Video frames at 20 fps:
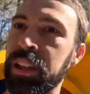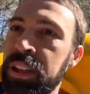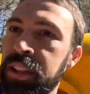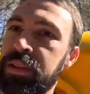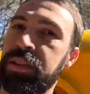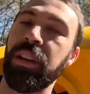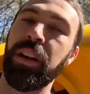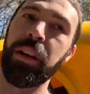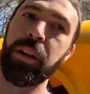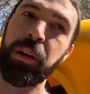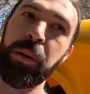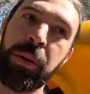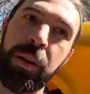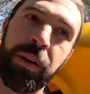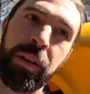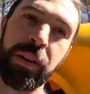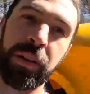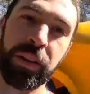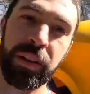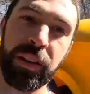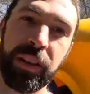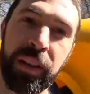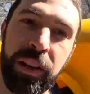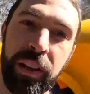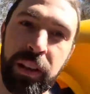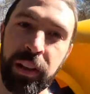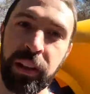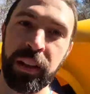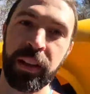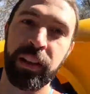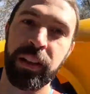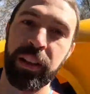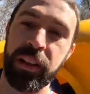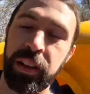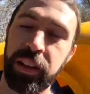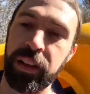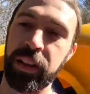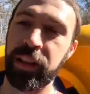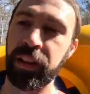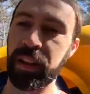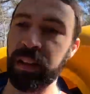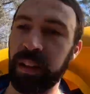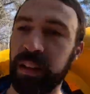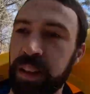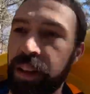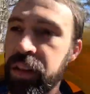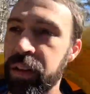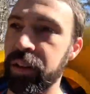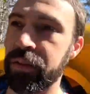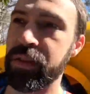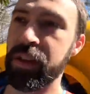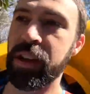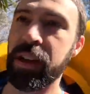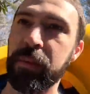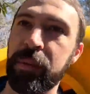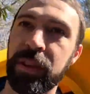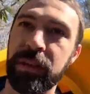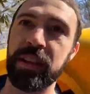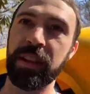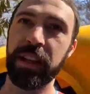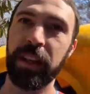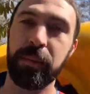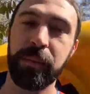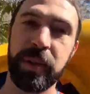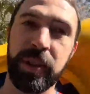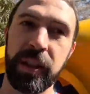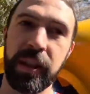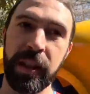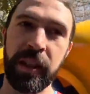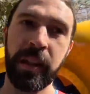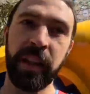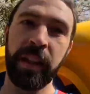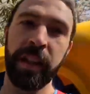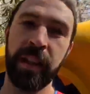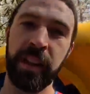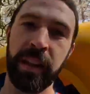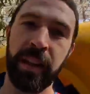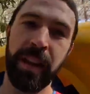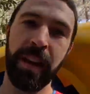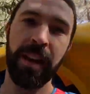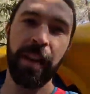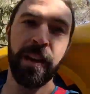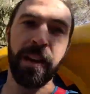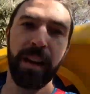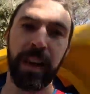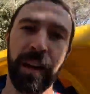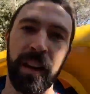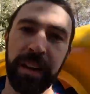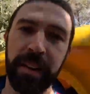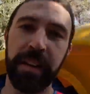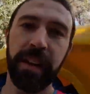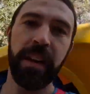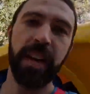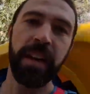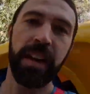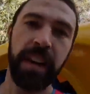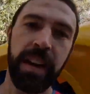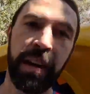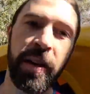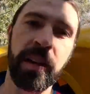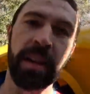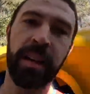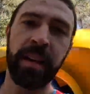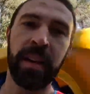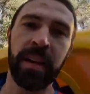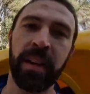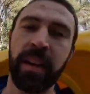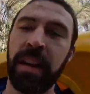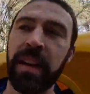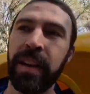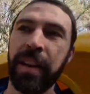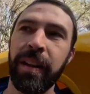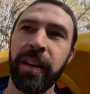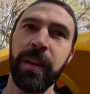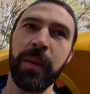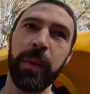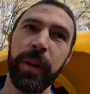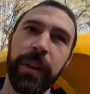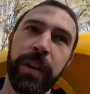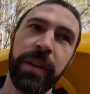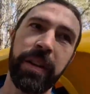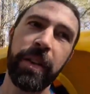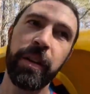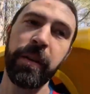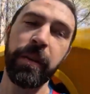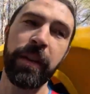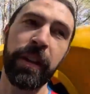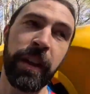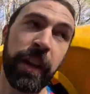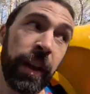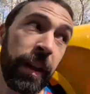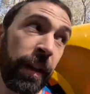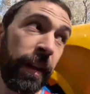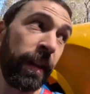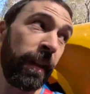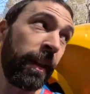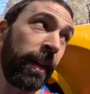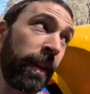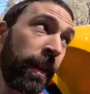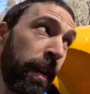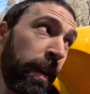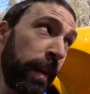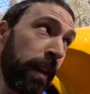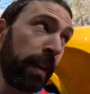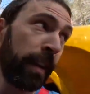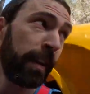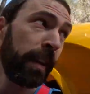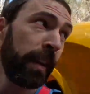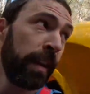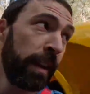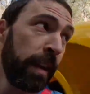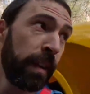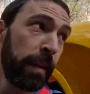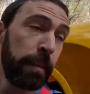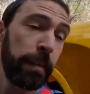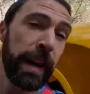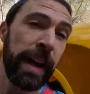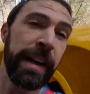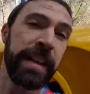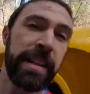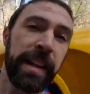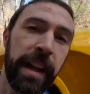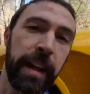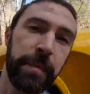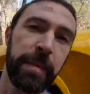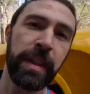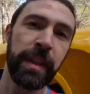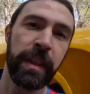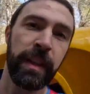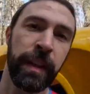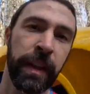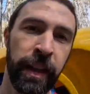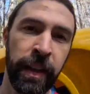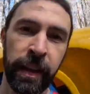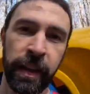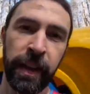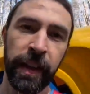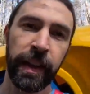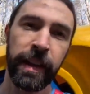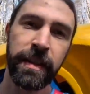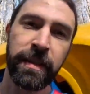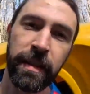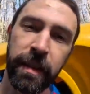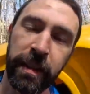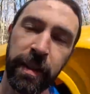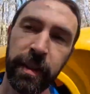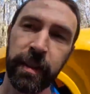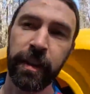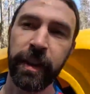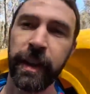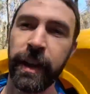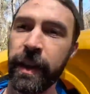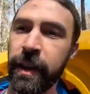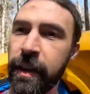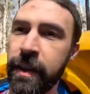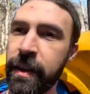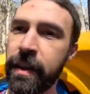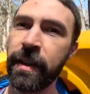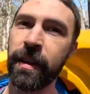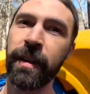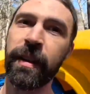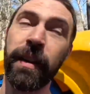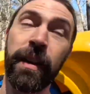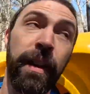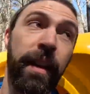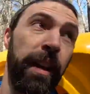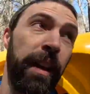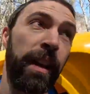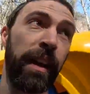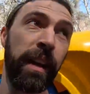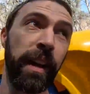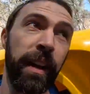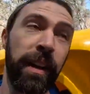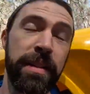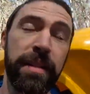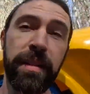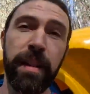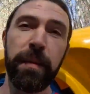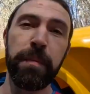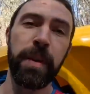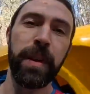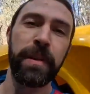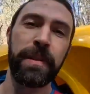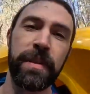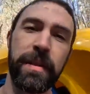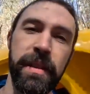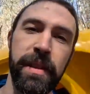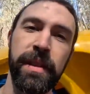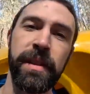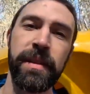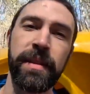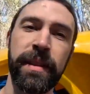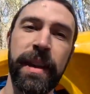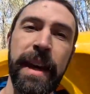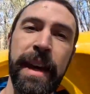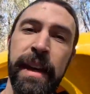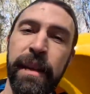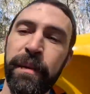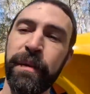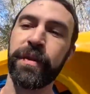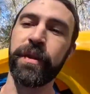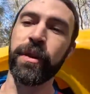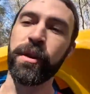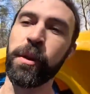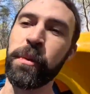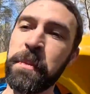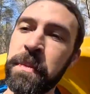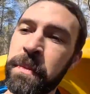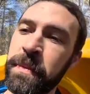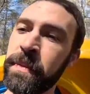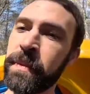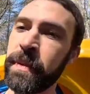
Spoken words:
So, in honor of Tommy's top 10, today we are doing my top 10 eddies on the green. I'd say most of these came from